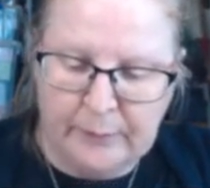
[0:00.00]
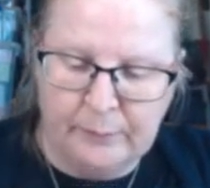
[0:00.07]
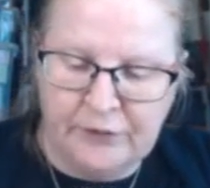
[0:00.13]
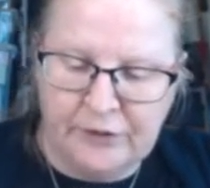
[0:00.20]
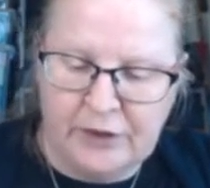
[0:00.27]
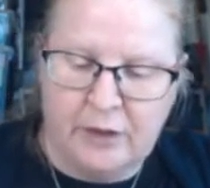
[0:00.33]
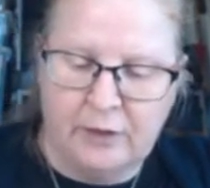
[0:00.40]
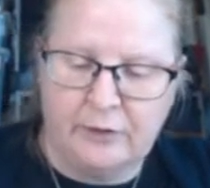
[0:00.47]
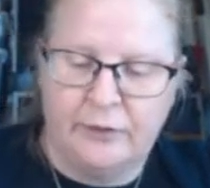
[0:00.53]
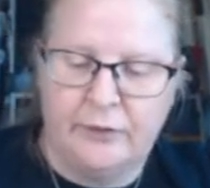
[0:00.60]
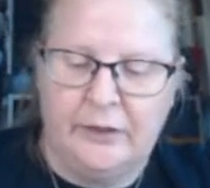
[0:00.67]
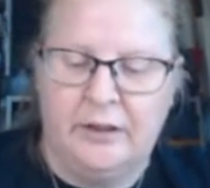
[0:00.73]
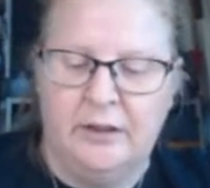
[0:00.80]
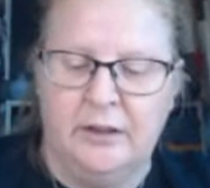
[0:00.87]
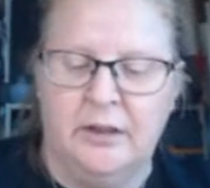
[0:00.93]

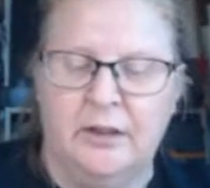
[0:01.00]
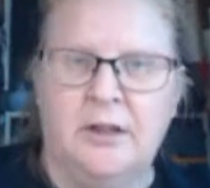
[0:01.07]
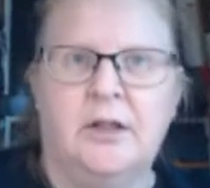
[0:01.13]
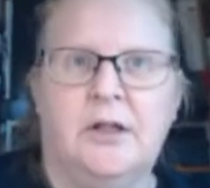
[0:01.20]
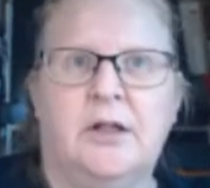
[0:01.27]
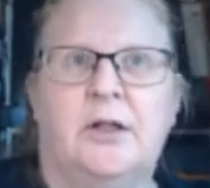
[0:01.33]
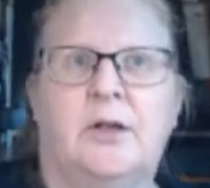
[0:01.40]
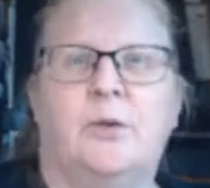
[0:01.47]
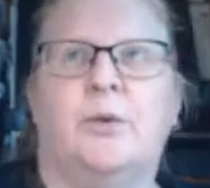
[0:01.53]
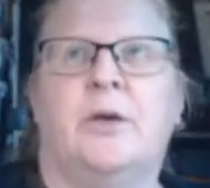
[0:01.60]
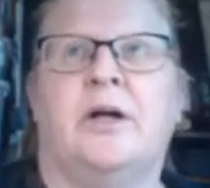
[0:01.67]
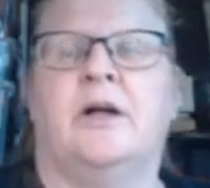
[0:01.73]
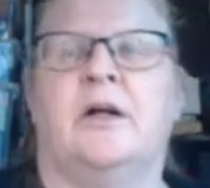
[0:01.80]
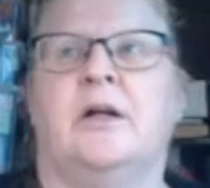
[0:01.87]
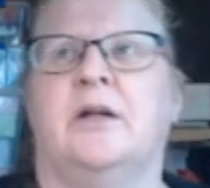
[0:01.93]
photography,
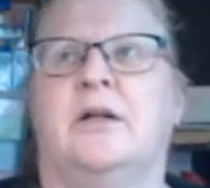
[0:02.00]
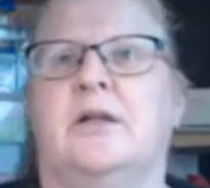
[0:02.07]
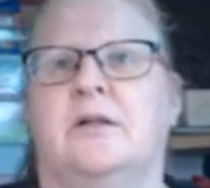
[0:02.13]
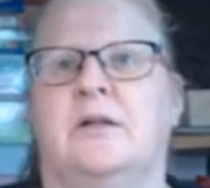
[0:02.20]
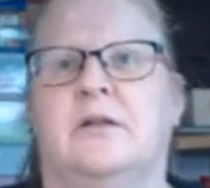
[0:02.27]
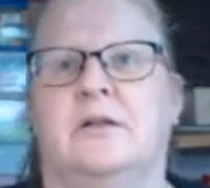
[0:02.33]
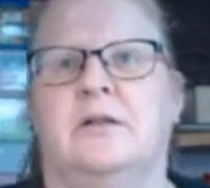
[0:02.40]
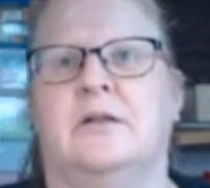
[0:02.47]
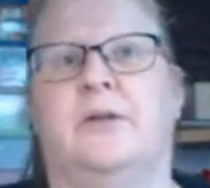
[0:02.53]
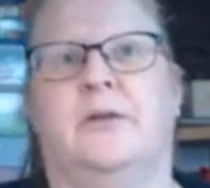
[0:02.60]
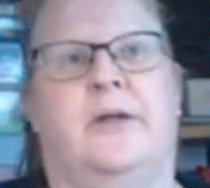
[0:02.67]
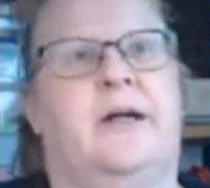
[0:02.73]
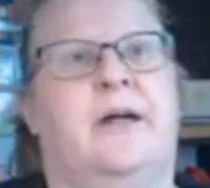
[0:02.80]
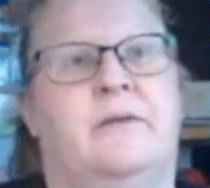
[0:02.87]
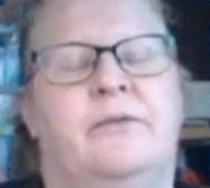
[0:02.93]
where you
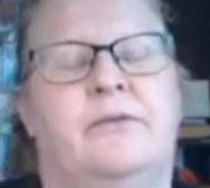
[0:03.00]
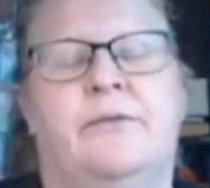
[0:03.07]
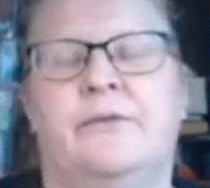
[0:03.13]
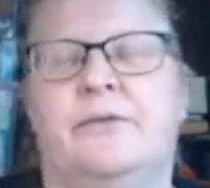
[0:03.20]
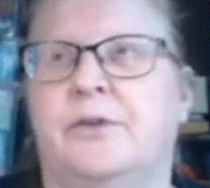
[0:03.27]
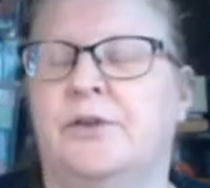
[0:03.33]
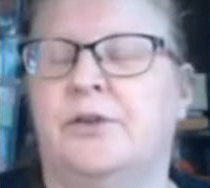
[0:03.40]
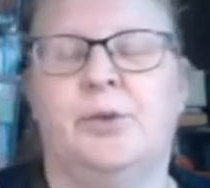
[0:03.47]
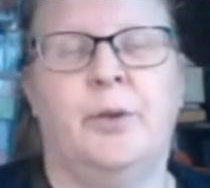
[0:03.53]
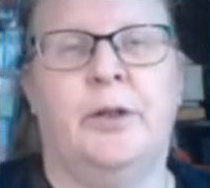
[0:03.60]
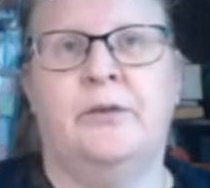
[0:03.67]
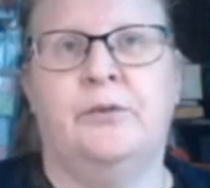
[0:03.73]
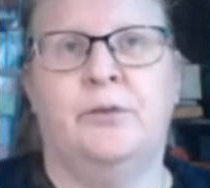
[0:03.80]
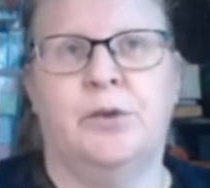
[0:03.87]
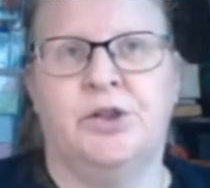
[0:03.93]
have
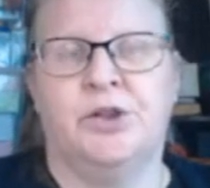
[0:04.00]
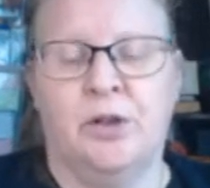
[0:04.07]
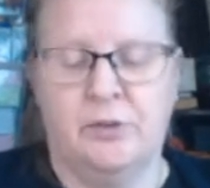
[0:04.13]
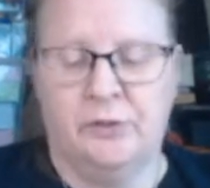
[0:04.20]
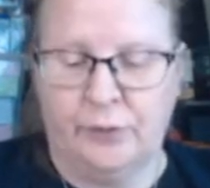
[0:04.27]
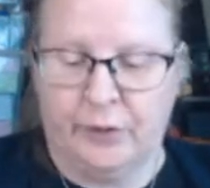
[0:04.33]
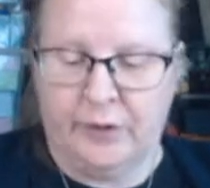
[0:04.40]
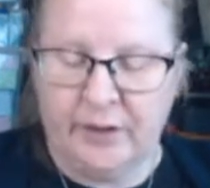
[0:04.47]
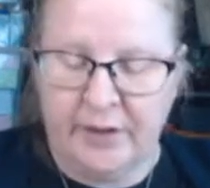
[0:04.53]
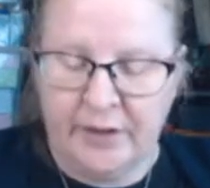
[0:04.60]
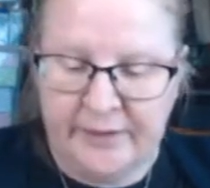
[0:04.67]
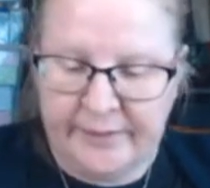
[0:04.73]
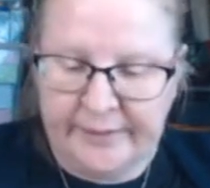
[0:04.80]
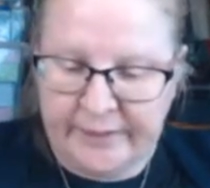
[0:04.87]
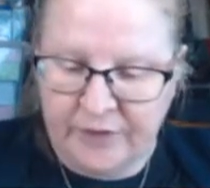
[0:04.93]
24 shots or
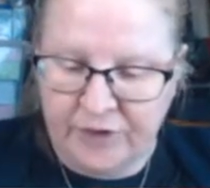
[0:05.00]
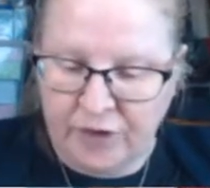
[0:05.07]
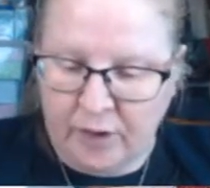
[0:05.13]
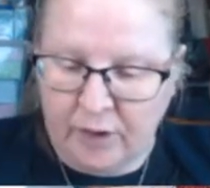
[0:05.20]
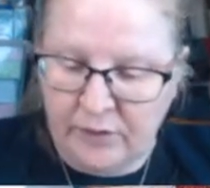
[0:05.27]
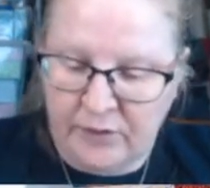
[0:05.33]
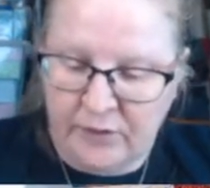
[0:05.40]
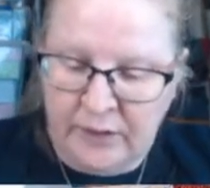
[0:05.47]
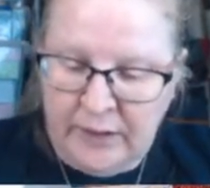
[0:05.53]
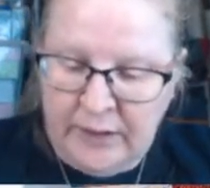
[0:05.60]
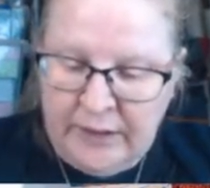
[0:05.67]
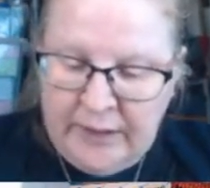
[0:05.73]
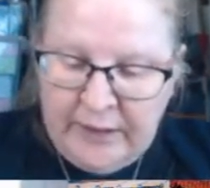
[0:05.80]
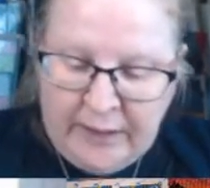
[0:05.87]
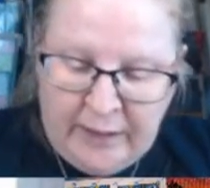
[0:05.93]
36 shots,
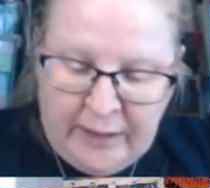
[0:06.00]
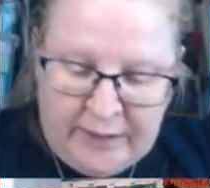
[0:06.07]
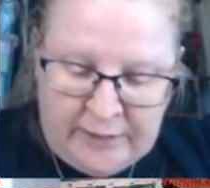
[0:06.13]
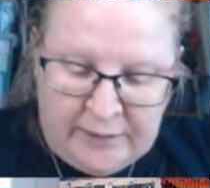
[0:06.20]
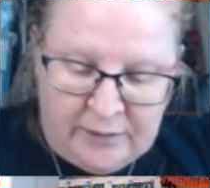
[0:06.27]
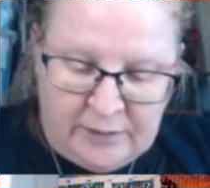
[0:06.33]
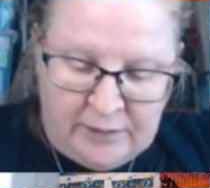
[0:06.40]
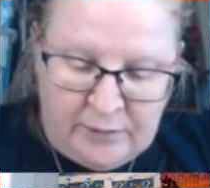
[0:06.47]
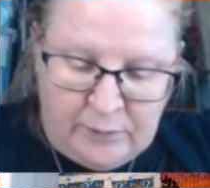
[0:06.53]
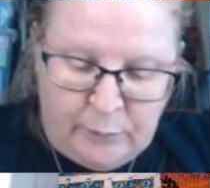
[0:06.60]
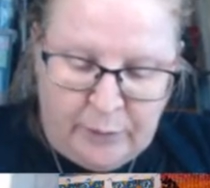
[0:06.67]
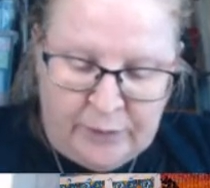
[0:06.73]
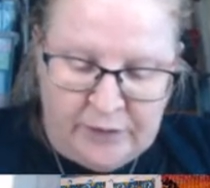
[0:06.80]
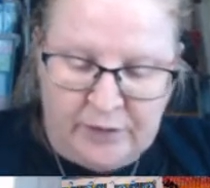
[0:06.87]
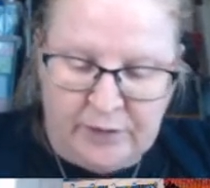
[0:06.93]
and
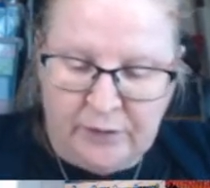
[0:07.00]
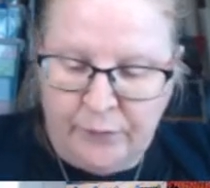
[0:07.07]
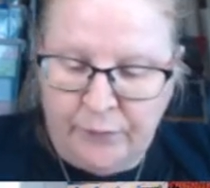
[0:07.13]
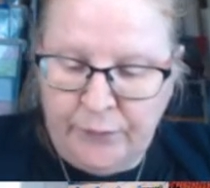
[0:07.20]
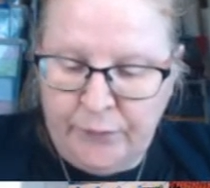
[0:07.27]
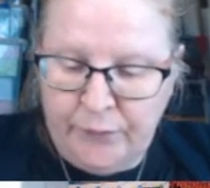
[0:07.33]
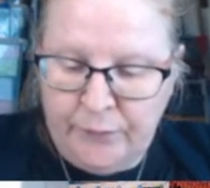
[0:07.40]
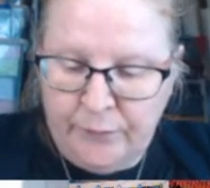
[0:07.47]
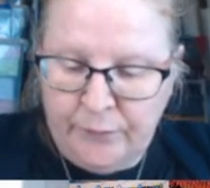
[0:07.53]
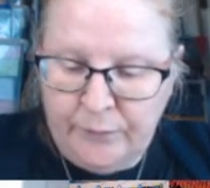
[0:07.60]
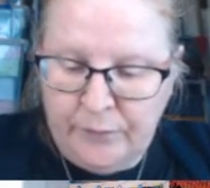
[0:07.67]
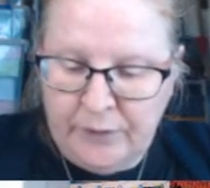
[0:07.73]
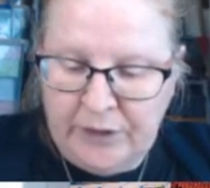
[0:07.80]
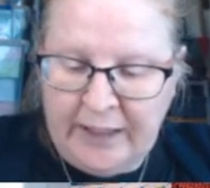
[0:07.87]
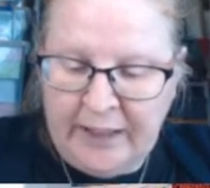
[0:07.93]
once you've
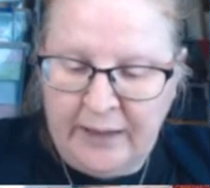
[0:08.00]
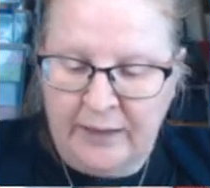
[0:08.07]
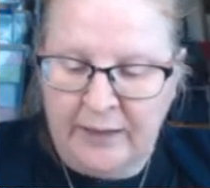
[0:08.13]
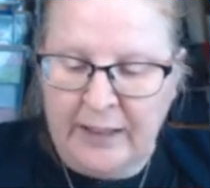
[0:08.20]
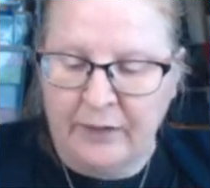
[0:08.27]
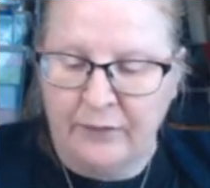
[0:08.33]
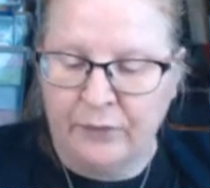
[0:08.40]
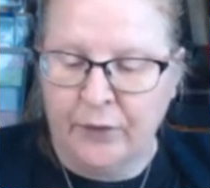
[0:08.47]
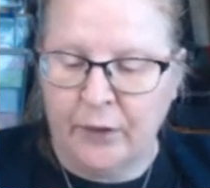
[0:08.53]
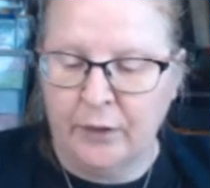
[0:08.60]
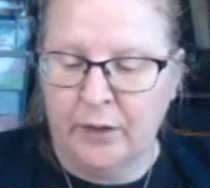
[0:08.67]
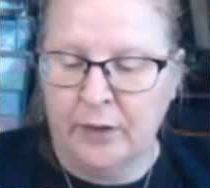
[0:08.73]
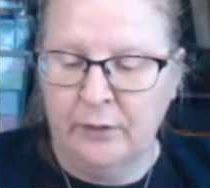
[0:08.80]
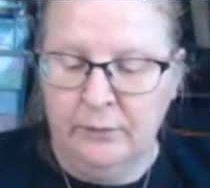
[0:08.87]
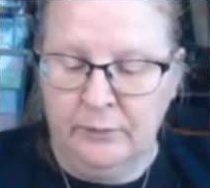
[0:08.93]
taken that
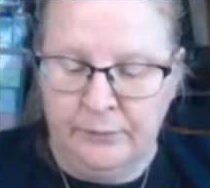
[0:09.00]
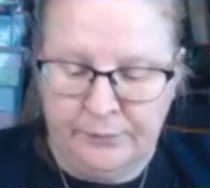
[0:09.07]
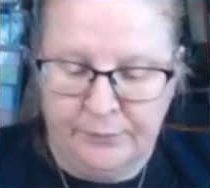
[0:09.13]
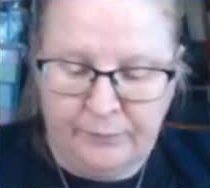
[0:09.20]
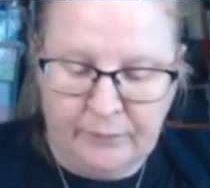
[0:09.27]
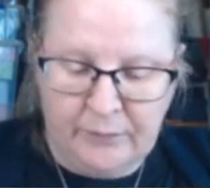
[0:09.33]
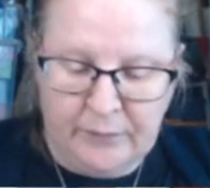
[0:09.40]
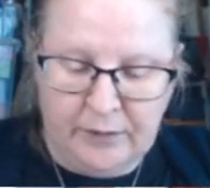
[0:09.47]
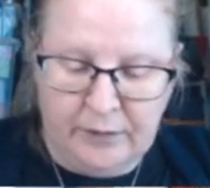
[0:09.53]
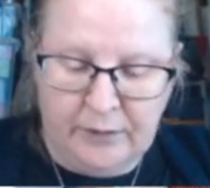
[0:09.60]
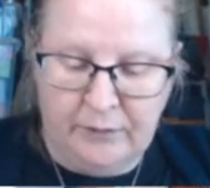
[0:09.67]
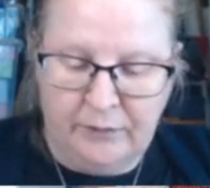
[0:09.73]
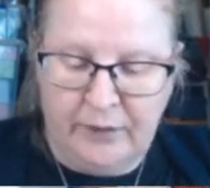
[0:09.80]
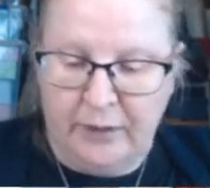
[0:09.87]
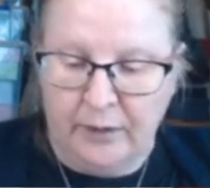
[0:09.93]
photo, you've
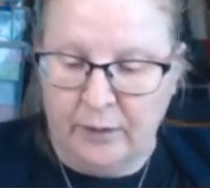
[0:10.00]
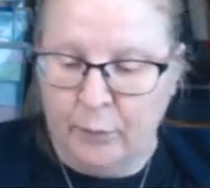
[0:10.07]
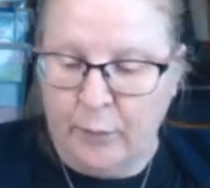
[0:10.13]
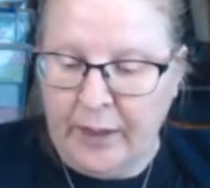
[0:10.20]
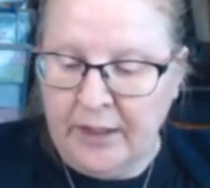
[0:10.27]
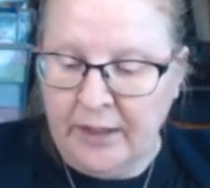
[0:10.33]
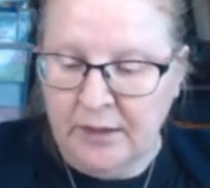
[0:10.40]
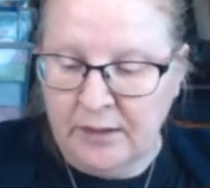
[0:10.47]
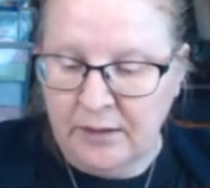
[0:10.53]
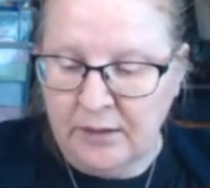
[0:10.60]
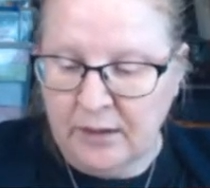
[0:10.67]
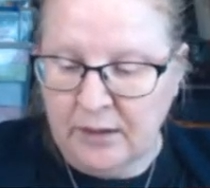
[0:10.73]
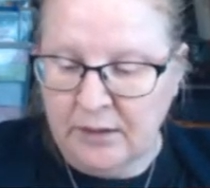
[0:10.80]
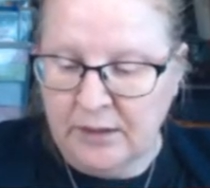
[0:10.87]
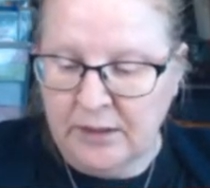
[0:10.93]
then got to wait
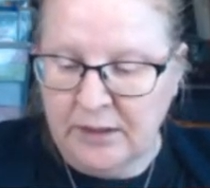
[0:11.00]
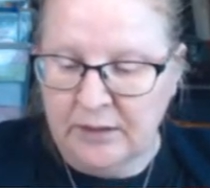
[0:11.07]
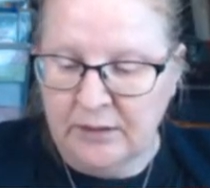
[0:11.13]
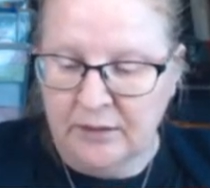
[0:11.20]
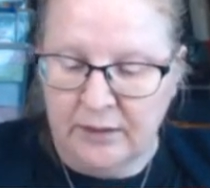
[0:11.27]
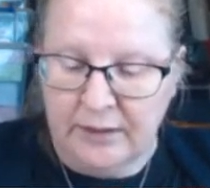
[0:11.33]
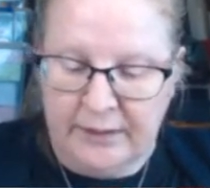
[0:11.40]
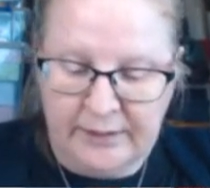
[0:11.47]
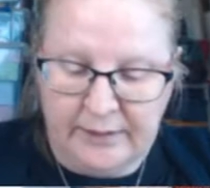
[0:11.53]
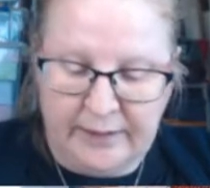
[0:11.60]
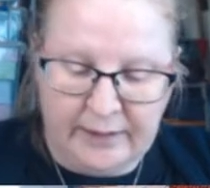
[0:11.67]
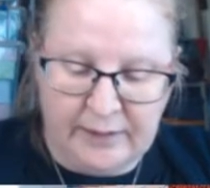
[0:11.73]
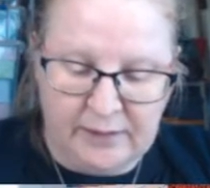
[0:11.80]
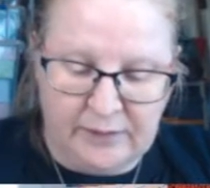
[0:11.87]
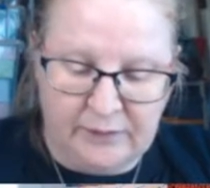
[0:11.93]
until it
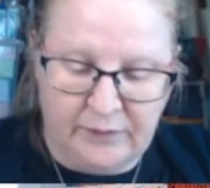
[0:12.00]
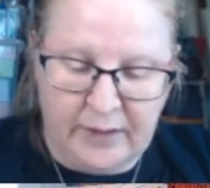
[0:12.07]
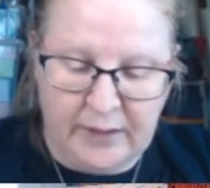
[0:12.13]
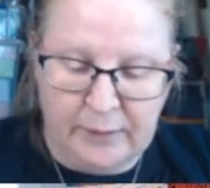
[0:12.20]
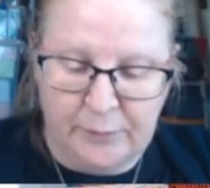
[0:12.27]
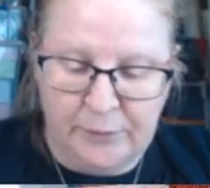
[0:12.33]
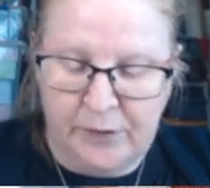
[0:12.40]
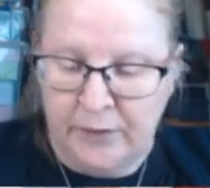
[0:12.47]
gets developed.